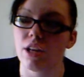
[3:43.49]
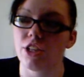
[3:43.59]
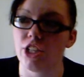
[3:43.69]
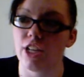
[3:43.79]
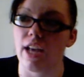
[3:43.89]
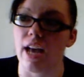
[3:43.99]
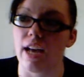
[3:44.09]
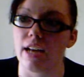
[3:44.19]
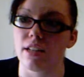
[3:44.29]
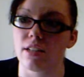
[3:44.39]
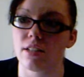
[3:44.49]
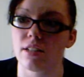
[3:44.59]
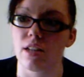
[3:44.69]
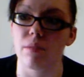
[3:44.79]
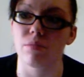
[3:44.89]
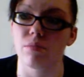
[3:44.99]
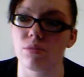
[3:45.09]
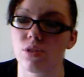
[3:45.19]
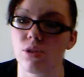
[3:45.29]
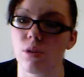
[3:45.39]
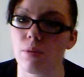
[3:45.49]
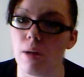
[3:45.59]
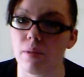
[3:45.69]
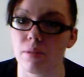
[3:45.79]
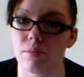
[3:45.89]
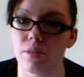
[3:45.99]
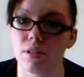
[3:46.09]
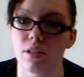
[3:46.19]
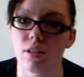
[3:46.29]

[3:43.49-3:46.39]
She has some school problems.